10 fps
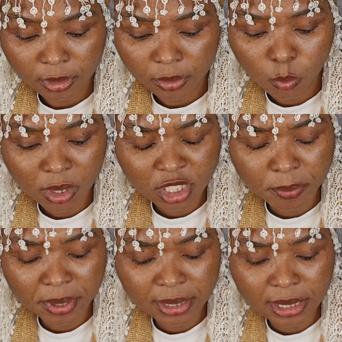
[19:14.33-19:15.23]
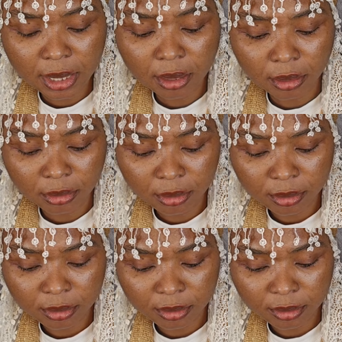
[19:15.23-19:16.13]
What's the big deal?
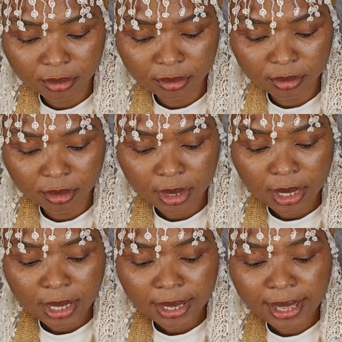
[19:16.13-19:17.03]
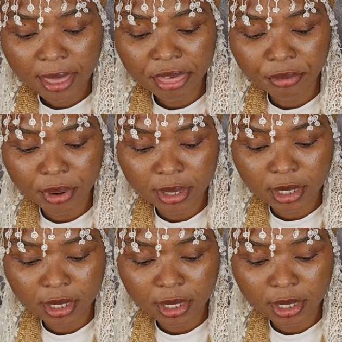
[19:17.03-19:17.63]
Catherine